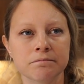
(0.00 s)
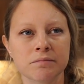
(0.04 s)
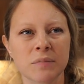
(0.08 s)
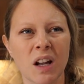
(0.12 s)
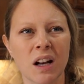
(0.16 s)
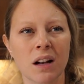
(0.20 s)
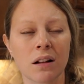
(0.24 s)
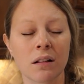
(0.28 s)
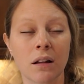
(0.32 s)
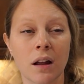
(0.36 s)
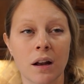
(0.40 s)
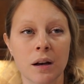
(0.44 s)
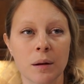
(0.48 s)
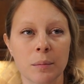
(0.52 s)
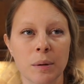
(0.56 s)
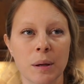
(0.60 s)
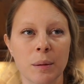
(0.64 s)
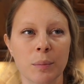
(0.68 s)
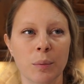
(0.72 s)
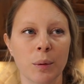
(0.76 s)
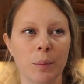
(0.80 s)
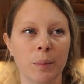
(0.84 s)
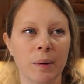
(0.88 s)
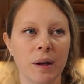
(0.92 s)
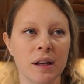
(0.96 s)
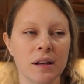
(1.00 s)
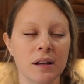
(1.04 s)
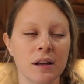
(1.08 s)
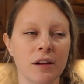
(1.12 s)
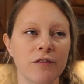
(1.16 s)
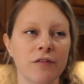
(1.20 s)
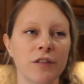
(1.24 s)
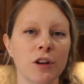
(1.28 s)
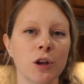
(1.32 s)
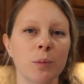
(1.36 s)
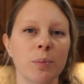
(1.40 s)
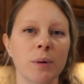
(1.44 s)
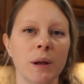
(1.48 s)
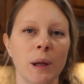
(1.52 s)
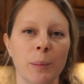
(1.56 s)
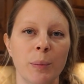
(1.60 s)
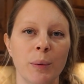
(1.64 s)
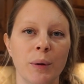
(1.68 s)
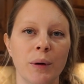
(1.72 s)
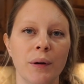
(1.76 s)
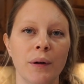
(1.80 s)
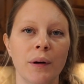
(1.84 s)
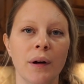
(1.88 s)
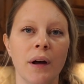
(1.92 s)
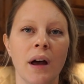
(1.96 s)
not a lot of people, but a few
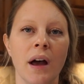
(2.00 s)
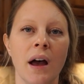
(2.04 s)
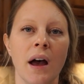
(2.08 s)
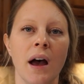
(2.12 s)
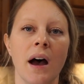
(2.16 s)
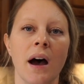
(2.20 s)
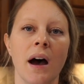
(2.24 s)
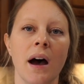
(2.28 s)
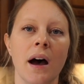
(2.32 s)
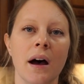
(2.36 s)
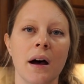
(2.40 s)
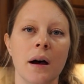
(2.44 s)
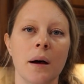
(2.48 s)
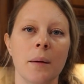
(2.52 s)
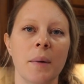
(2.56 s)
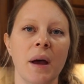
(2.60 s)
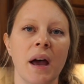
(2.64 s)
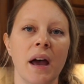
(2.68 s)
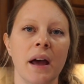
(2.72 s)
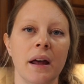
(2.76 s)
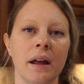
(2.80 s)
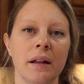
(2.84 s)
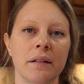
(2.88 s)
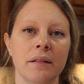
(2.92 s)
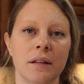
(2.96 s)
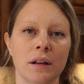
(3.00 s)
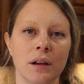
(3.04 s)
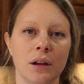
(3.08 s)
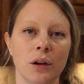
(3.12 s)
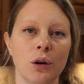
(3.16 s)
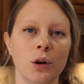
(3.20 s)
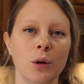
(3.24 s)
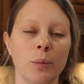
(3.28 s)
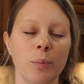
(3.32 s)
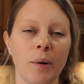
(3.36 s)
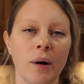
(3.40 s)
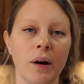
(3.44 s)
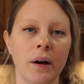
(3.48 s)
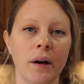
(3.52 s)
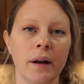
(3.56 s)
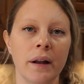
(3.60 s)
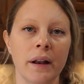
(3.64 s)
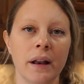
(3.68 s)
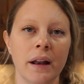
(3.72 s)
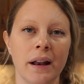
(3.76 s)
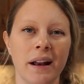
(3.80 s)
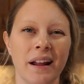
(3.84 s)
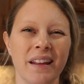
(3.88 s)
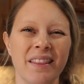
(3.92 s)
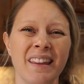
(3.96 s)
people had the
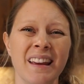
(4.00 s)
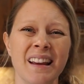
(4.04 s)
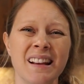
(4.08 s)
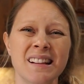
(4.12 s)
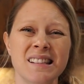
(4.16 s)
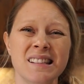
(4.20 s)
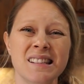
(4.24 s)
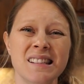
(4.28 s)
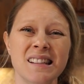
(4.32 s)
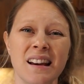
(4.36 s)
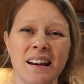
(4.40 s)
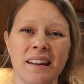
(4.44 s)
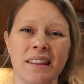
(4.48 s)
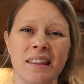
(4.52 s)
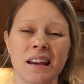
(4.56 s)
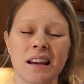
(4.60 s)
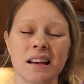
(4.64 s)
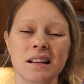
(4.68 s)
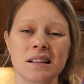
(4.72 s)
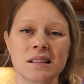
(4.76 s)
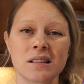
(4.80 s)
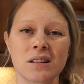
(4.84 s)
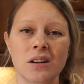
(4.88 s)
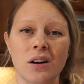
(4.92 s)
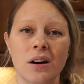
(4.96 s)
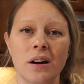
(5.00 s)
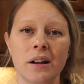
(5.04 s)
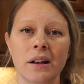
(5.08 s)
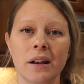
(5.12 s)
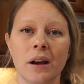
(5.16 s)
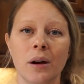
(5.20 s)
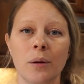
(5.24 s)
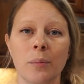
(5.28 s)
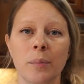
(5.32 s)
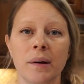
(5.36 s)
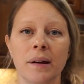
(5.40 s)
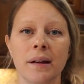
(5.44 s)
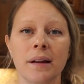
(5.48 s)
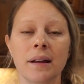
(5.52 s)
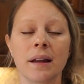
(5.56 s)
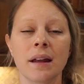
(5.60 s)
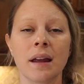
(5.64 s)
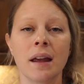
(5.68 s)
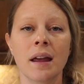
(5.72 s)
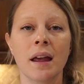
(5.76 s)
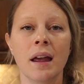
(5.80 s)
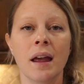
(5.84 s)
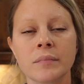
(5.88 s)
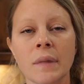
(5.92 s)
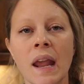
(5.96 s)
coupon, and I think it's gone now. But
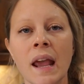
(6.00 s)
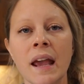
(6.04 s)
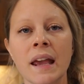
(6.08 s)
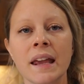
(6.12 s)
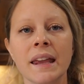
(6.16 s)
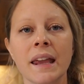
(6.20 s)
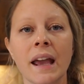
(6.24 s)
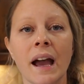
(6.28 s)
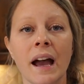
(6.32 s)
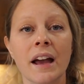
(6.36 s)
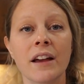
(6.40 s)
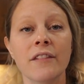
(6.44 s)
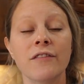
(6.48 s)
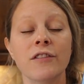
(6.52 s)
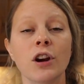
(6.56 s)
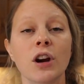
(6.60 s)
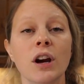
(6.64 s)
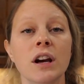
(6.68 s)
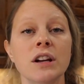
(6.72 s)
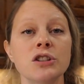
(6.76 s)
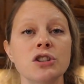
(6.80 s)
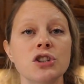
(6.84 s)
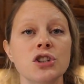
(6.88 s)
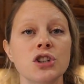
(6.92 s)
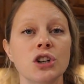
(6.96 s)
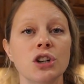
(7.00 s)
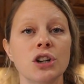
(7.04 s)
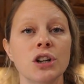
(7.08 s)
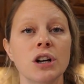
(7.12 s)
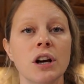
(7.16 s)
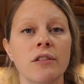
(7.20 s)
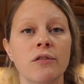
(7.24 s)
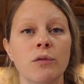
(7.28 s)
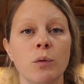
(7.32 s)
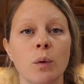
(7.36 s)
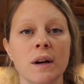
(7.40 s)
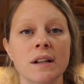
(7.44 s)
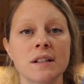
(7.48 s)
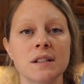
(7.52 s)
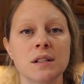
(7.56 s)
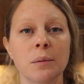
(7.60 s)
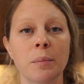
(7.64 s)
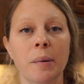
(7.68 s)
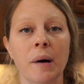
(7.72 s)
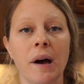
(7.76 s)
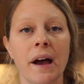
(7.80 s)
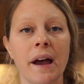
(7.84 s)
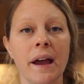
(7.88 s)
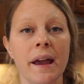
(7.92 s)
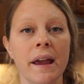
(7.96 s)
yeah, if you're unsure of what to
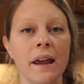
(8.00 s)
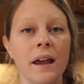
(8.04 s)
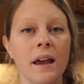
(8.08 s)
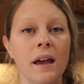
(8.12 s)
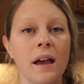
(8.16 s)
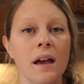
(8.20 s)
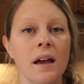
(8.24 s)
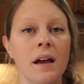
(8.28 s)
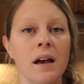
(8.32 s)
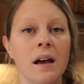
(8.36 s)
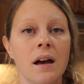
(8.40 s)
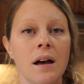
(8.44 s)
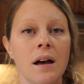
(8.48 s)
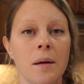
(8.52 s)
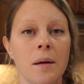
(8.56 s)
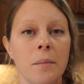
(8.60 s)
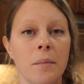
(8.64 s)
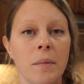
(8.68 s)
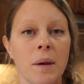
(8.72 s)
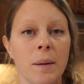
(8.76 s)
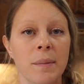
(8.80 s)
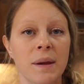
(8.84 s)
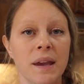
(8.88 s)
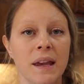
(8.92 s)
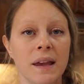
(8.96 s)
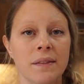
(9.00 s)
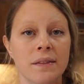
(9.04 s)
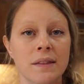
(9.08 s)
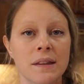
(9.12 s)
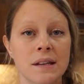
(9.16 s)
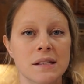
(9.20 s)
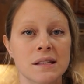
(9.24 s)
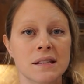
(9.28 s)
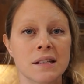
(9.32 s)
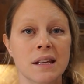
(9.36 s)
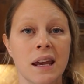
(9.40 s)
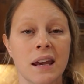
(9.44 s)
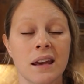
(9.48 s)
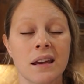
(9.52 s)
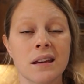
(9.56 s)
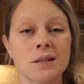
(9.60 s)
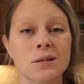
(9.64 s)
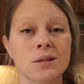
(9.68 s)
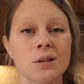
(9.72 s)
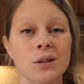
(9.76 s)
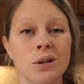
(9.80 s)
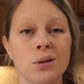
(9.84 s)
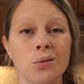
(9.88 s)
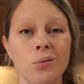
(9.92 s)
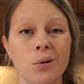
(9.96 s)
buy, maybe get this kit
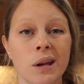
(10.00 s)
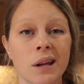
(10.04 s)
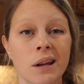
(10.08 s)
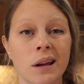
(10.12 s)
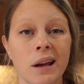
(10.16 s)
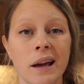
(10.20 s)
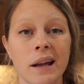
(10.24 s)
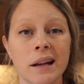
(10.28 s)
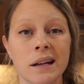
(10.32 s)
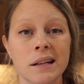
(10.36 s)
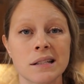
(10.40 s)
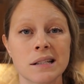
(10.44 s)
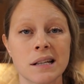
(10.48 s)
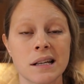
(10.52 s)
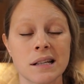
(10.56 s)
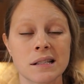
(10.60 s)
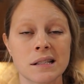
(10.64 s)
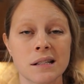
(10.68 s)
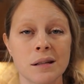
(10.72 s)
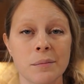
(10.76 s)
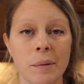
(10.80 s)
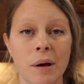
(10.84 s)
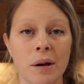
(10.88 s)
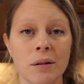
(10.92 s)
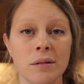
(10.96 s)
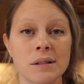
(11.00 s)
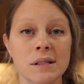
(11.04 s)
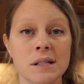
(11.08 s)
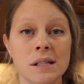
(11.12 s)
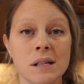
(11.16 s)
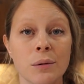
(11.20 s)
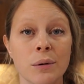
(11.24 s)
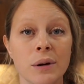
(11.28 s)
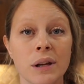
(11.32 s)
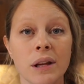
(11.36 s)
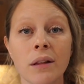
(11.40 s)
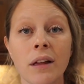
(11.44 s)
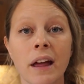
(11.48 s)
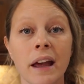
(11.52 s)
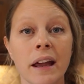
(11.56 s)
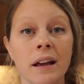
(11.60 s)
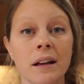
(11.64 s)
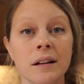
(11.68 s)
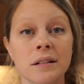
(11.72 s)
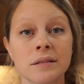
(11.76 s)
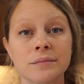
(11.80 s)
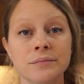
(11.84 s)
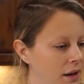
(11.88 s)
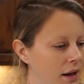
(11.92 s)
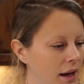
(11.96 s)
so you can kind of test them out and see what you
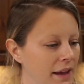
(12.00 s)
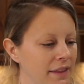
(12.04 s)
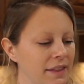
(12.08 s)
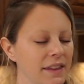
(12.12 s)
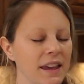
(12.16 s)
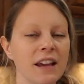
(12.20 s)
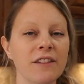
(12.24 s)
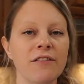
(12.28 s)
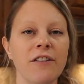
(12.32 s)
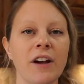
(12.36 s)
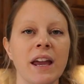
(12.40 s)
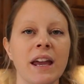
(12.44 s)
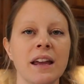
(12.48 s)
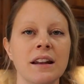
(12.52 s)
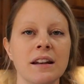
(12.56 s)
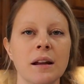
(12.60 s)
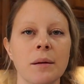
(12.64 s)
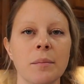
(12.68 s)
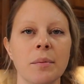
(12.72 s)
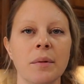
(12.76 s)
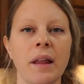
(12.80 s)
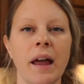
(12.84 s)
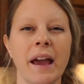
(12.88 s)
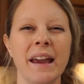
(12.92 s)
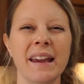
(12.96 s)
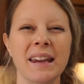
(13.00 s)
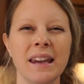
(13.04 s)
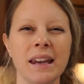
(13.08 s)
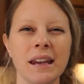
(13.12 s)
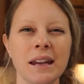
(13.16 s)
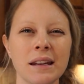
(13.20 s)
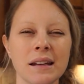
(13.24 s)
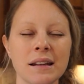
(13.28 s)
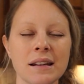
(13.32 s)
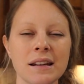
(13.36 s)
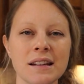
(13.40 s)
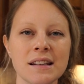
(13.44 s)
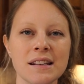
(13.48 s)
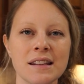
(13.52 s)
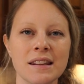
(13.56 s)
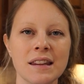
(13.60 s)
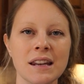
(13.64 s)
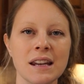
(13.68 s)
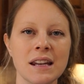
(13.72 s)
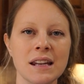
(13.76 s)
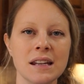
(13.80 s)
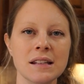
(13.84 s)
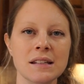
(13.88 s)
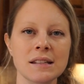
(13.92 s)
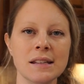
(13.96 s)
like. I think if I end up liking
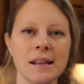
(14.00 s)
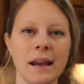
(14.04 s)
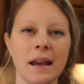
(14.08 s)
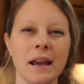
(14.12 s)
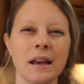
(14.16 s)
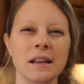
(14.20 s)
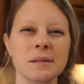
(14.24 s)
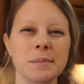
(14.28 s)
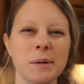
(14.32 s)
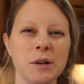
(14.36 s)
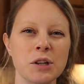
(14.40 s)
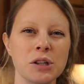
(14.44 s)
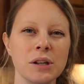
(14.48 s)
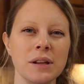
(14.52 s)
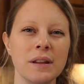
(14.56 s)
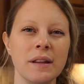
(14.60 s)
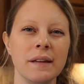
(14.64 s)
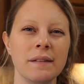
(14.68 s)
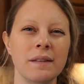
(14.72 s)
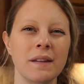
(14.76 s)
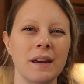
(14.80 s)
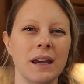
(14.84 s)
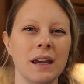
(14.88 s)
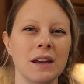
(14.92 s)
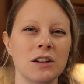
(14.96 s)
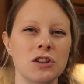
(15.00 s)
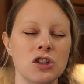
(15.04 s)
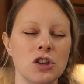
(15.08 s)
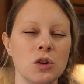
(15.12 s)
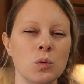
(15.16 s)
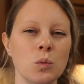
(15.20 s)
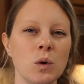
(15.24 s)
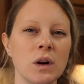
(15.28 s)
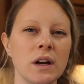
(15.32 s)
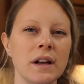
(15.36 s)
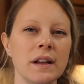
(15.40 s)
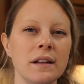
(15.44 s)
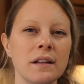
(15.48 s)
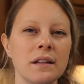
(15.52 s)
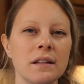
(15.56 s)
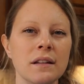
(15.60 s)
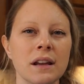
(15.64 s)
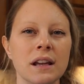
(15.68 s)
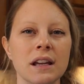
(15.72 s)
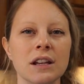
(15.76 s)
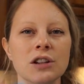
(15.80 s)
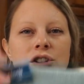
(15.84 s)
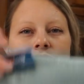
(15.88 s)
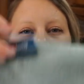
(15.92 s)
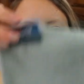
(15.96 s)
these, like especially like the kitchen one,
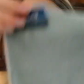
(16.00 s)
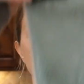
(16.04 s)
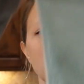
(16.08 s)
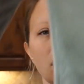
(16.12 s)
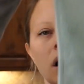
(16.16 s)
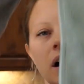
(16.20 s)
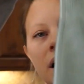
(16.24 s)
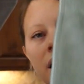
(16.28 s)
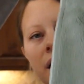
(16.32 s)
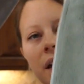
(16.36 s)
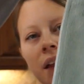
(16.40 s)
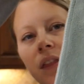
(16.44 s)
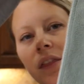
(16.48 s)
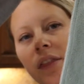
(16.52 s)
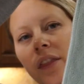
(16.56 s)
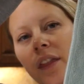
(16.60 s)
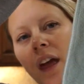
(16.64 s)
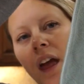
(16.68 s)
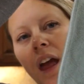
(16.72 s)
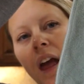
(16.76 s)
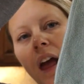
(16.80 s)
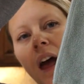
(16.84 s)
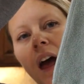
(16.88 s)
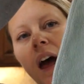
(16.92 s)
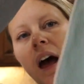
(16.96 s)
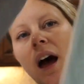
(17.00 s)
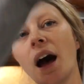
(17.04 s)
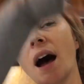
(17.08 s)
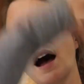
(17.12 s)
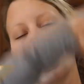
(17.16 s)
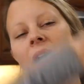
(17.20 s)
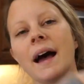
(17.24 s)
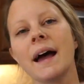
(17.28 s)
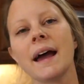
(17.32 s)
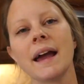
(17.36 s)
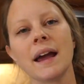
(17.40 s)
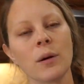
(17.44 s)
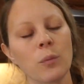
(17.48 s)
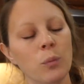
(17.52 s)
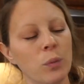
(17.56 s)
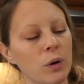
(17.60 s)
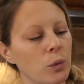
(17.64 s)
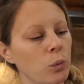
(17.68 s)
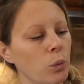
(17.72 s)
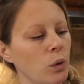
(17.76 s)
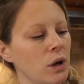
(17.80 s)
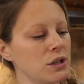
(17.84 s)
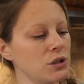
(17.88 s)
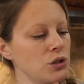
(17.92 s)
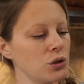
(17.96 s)
the kitchen cloth, I
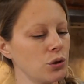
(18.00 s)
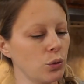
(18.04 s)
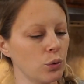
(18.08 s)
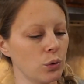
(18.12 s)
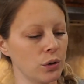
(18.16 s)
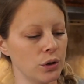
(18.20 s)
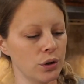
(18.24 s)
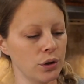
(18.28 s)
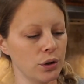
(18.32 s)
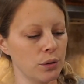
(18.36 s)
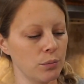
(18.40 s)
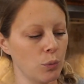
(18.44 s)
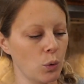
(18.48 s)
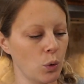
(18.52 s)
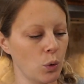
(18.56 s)
would want to order